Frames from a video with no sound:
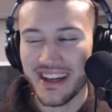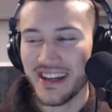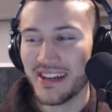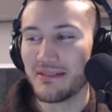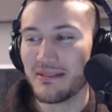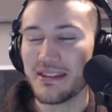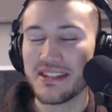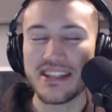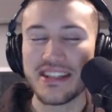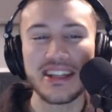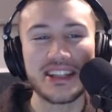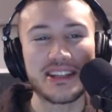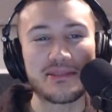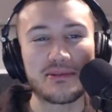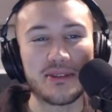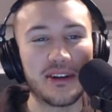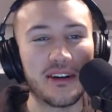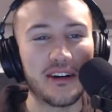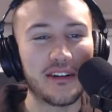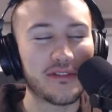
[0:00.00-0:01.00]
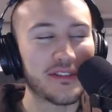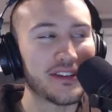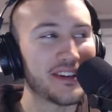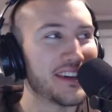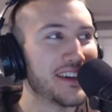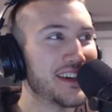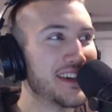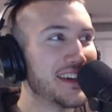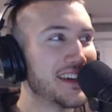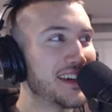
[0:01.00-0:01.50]
We sent them an offer.
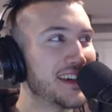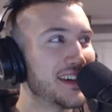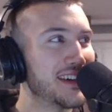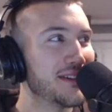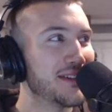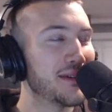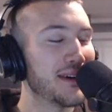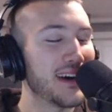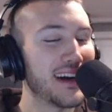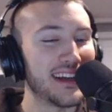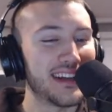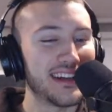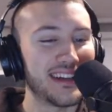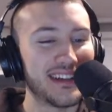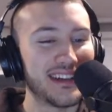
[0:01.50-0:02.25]
What?